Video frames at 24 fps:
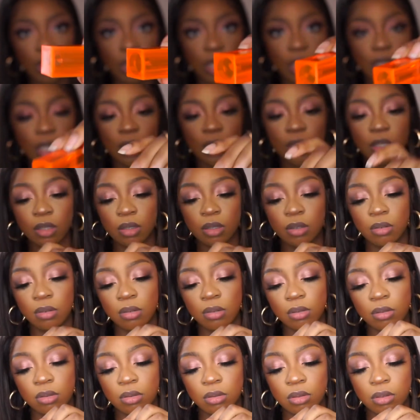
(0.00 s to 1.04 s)
is
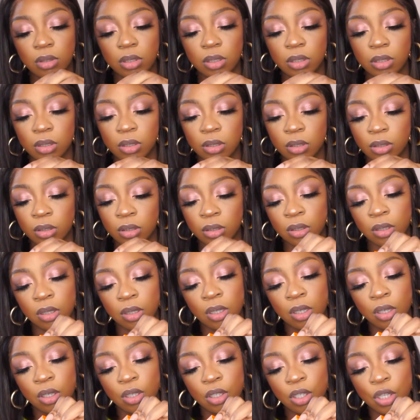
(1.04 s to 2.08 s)
called
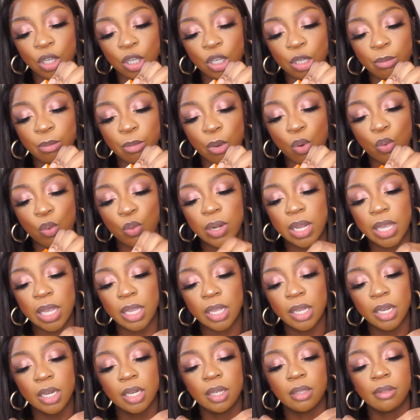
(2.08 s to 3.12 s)
Good
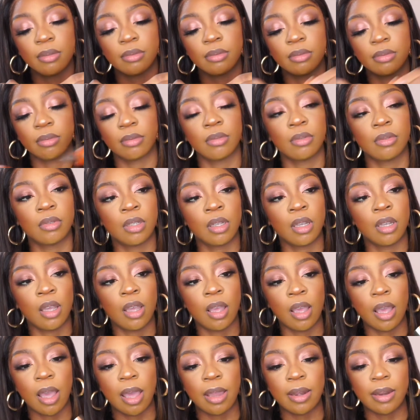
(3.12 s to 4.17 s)
Morning,
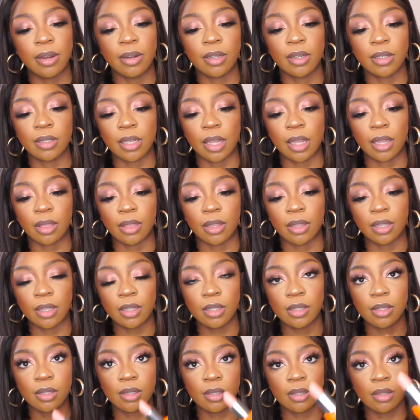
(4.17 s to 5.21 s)
and it looks like this.